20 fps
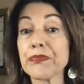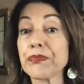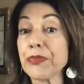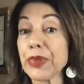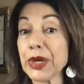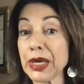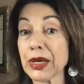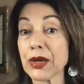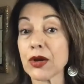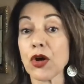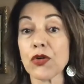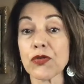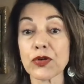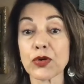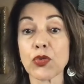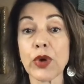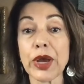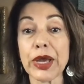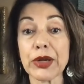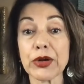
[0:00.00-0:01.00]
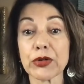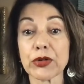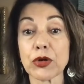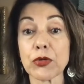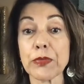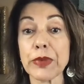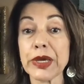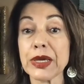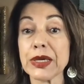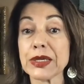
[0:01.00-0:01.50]
being overweight or
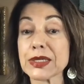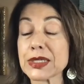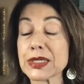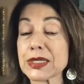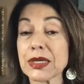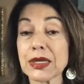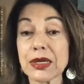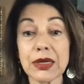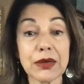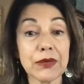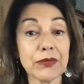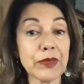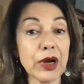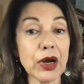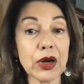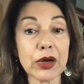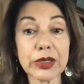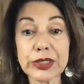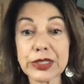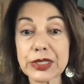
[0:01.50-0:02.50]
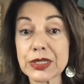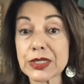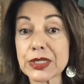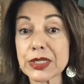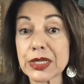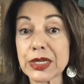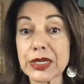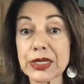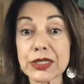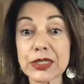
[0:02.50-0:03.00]
obese. Heart
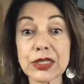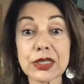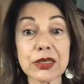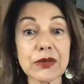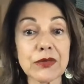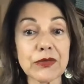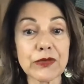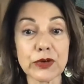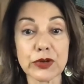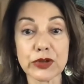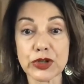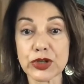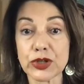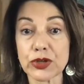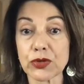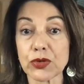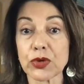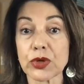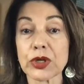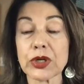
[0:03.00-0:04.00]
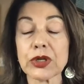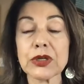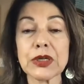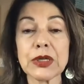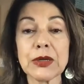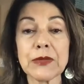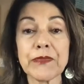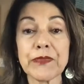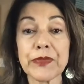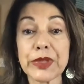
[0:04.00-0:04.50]
disease, for sure.
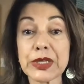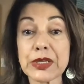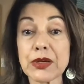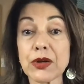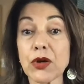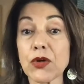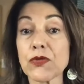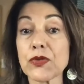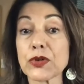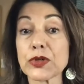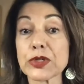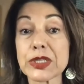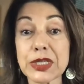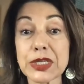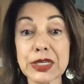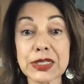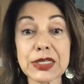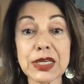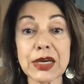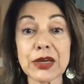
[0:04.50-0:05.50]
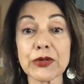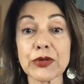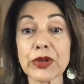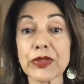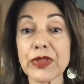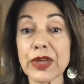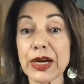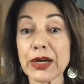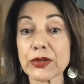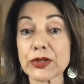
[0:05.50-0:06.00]
Over
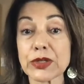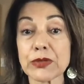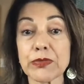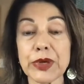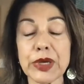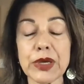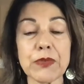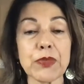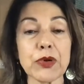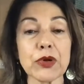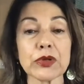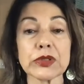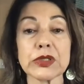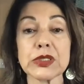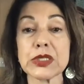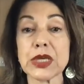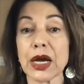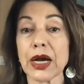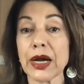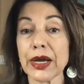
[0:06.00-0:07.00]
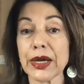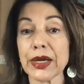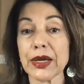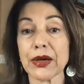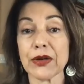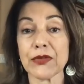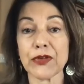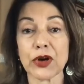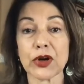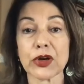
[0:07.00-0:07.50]
600,000 people die
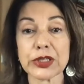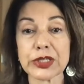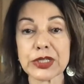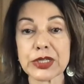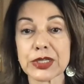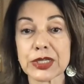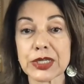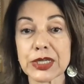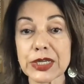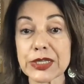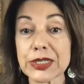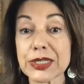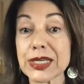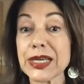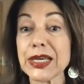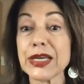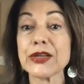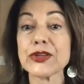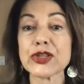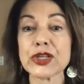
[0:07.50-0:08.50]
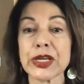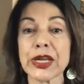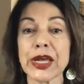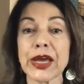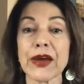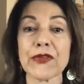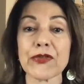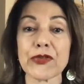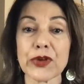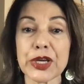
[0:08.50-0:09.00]
of heart disease each and
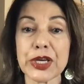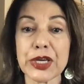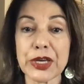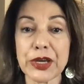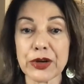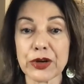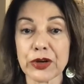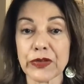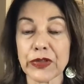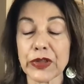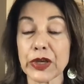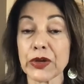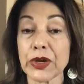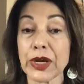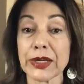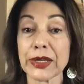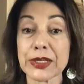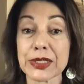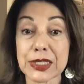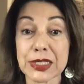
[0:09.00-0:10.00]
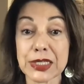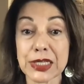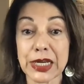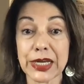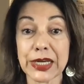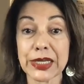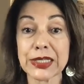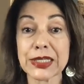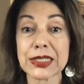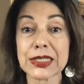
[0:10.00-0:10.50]
every year in the United
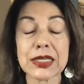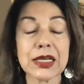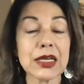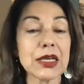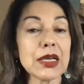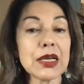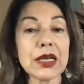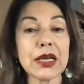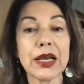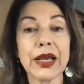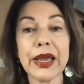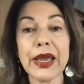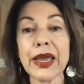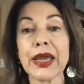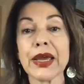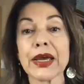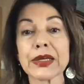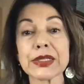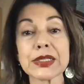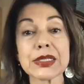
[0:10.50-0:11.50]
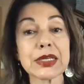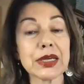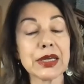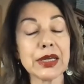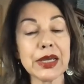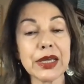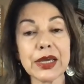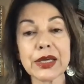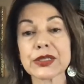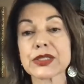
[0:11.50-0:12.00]
States. And
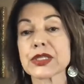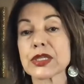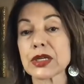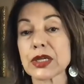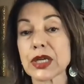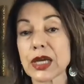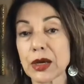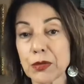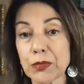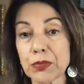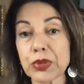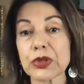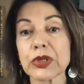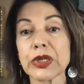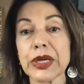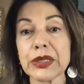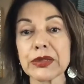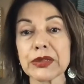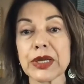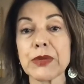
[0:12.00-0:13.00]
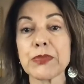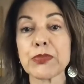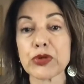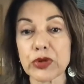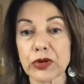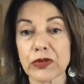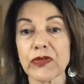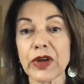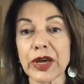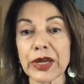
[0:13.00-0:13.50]
it's a completely
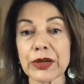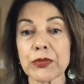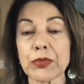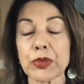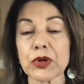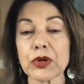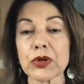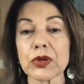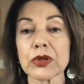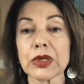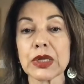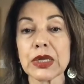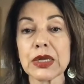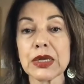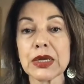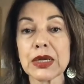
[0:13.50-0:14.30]
preventable